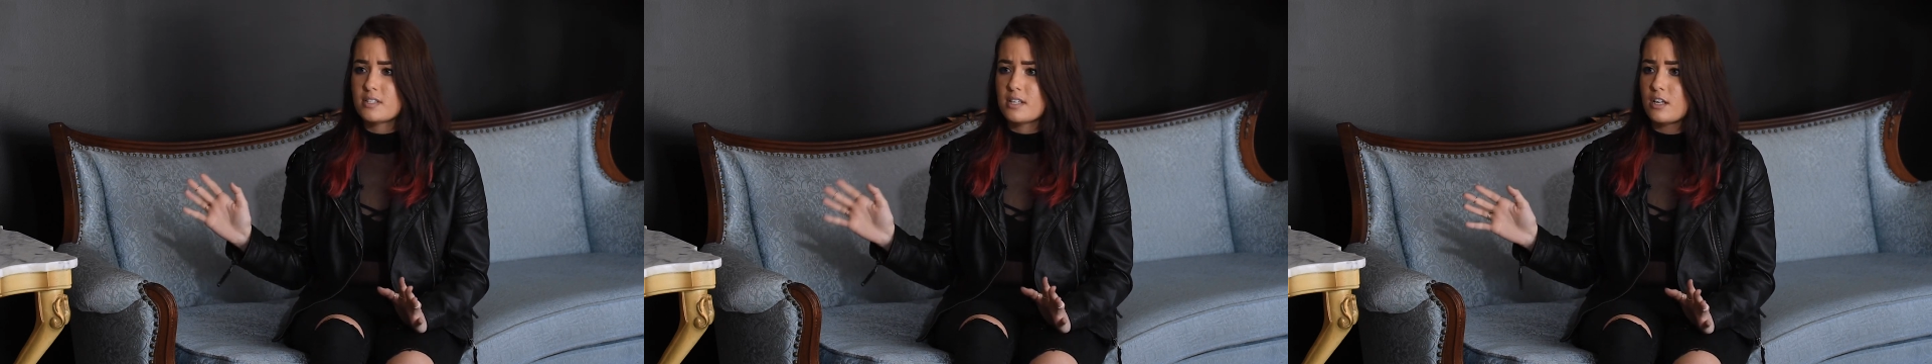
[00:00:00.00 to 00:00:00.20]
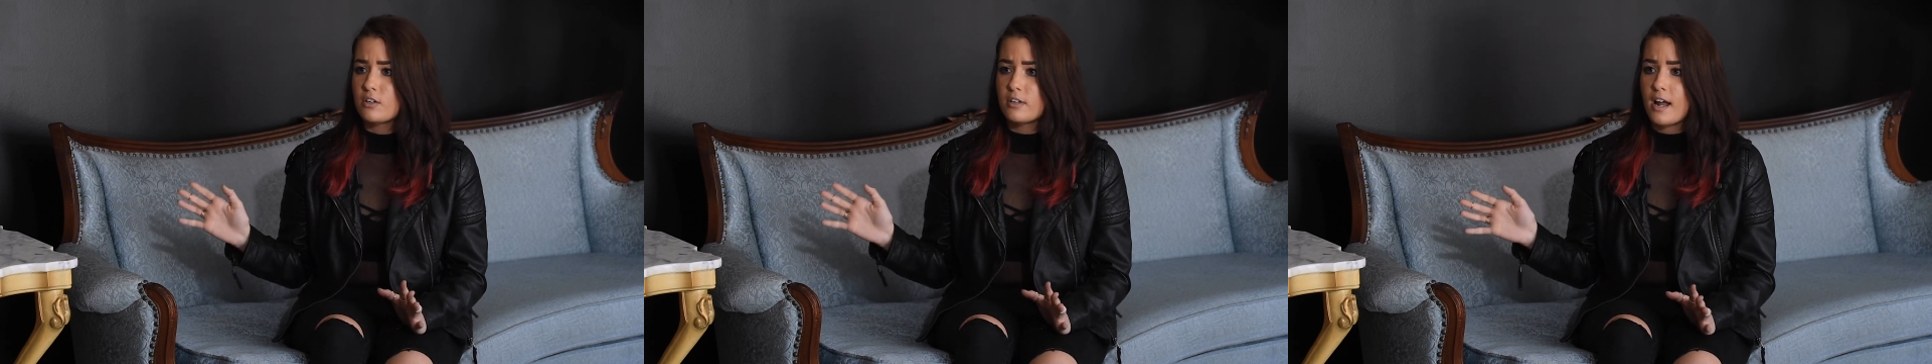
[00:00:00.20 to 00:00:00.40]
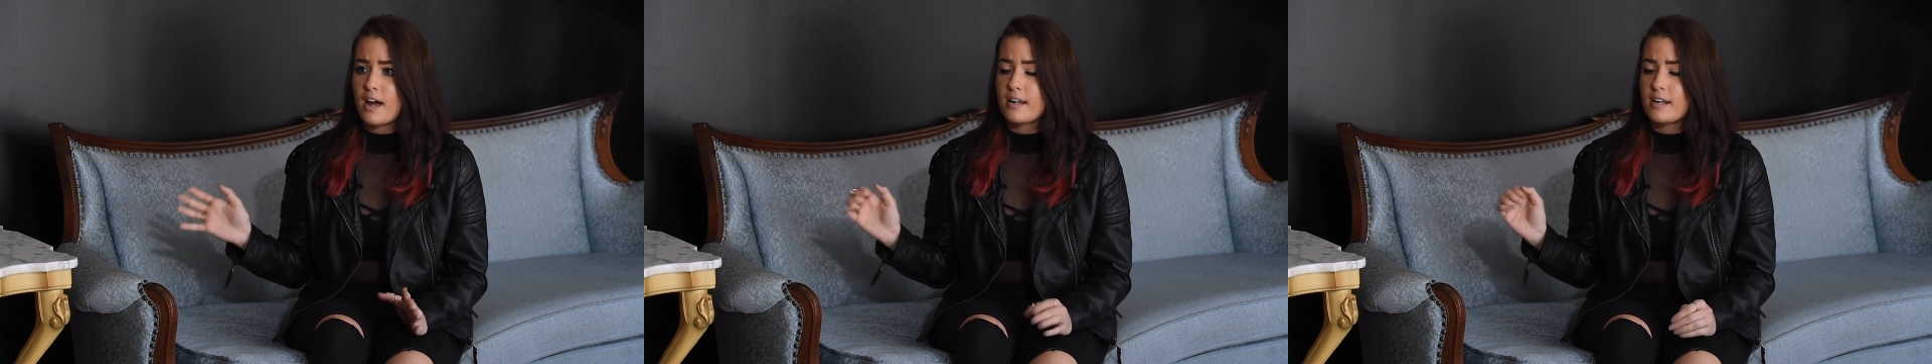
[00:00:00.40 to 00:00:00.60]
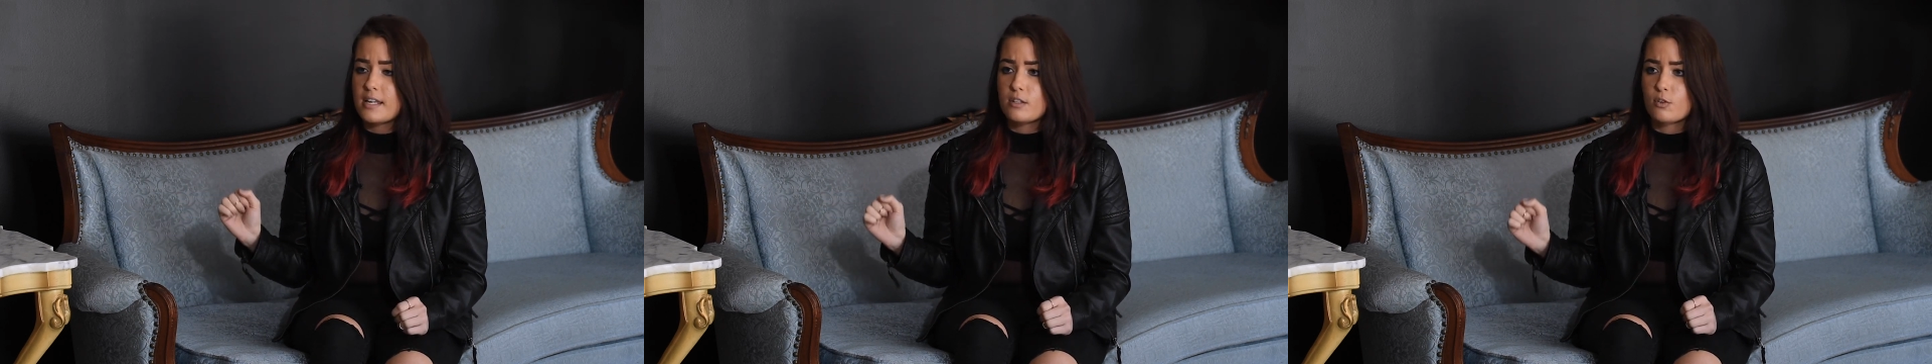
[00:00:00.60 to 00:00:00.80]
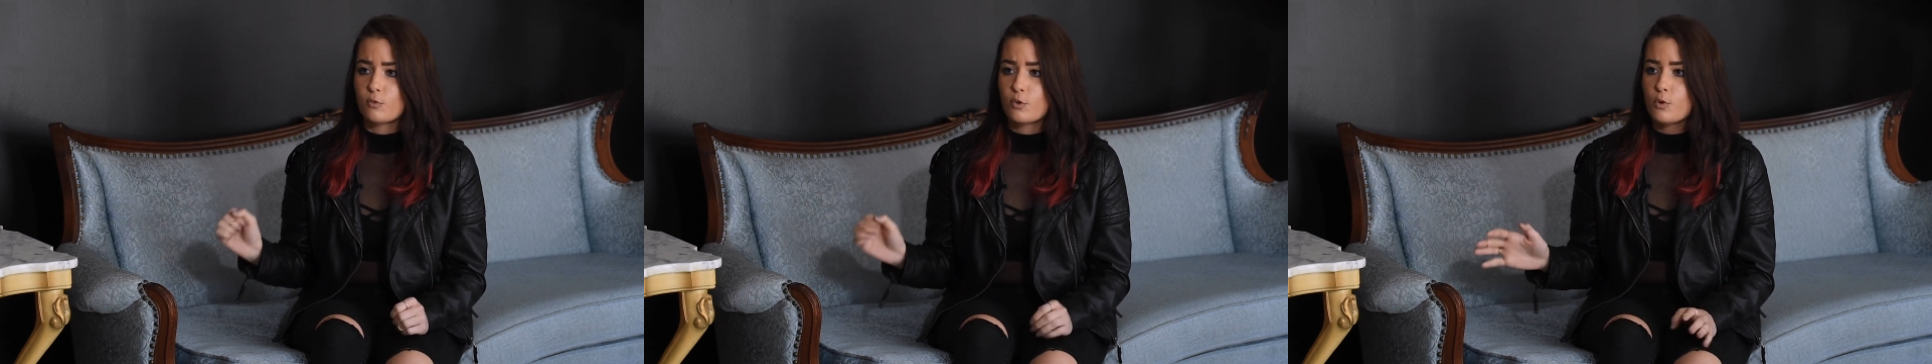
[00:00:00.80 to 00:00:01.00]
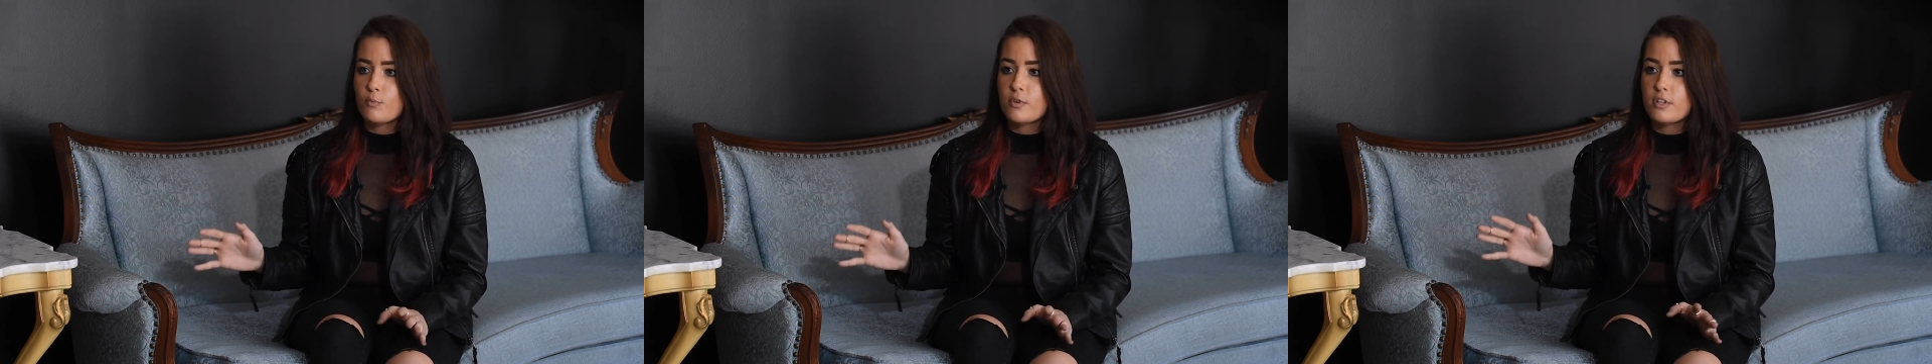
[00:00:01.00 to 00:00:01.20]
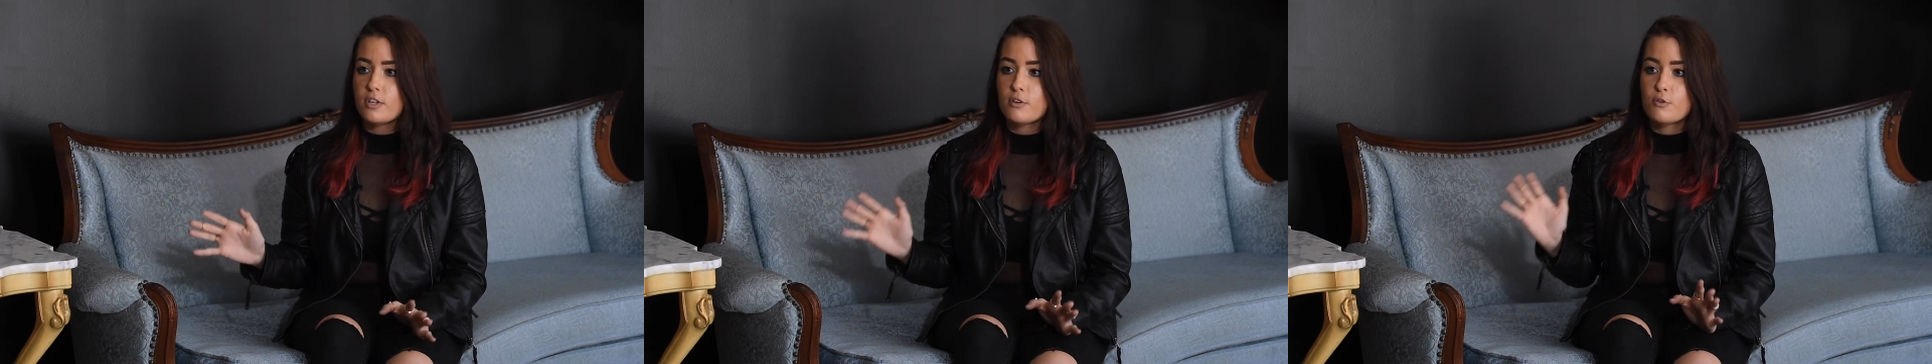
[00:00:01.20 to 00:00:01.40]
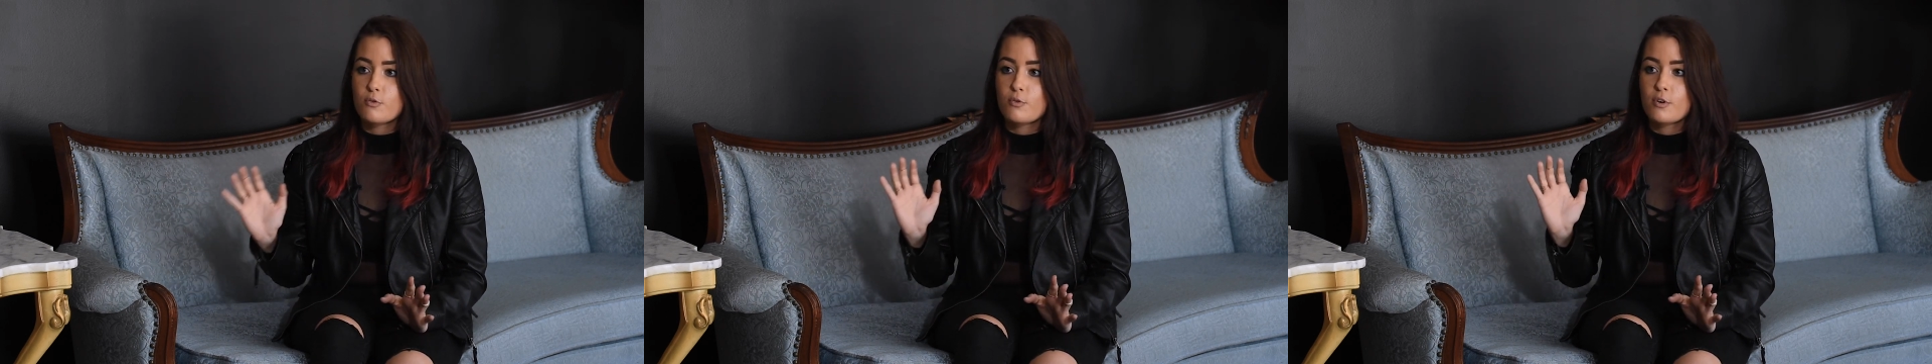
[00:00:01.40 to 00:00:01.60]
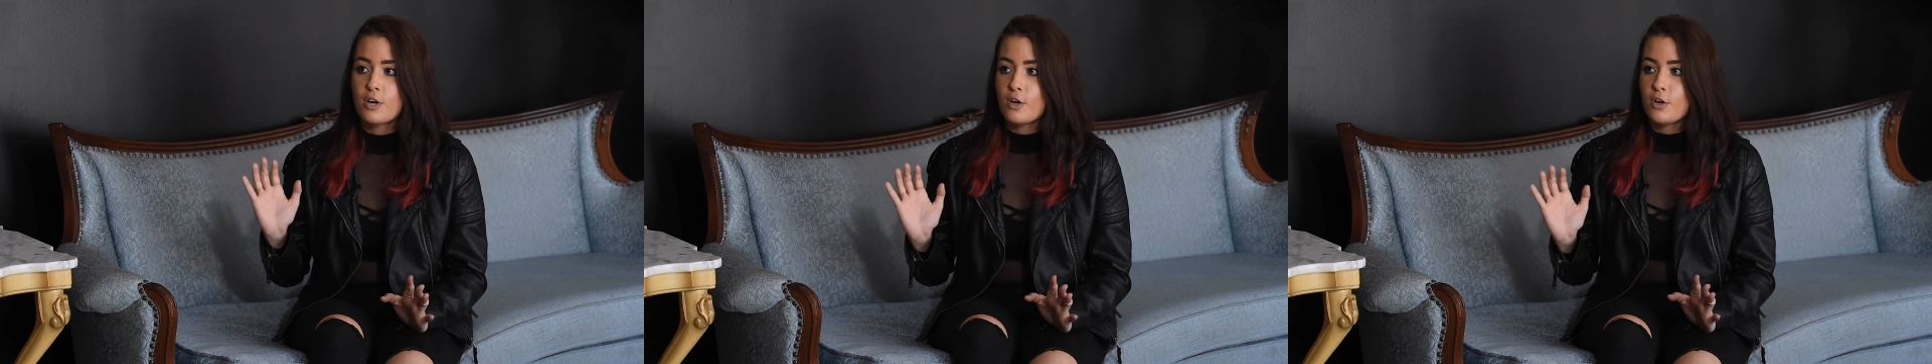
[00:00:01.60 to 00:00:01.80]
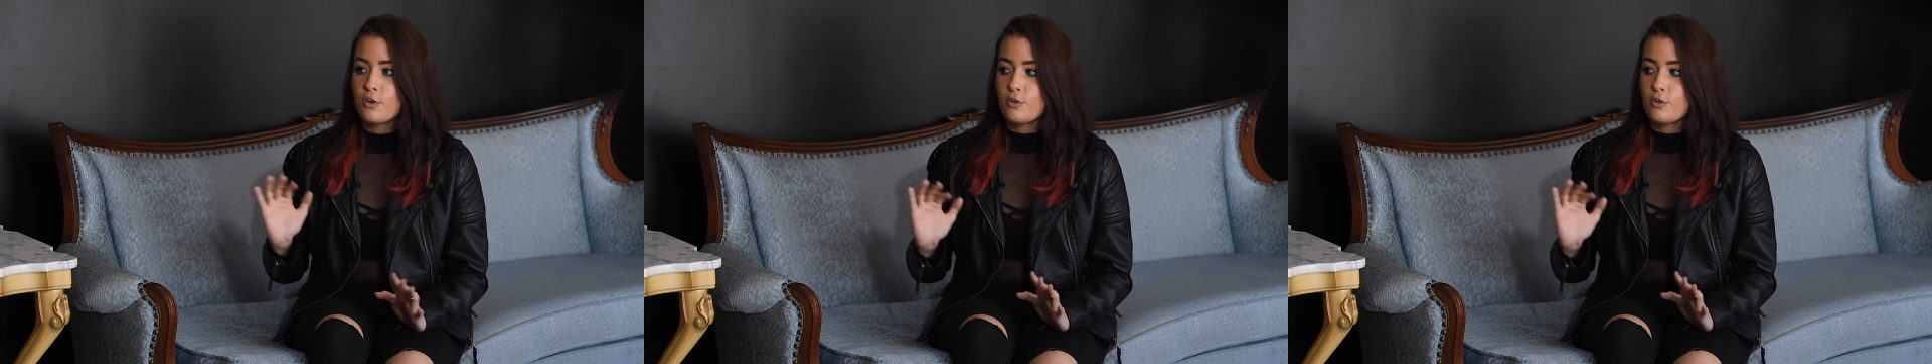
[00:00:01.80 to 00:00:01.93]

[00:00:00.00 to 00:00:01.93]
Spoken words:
see it or not, in the room with you.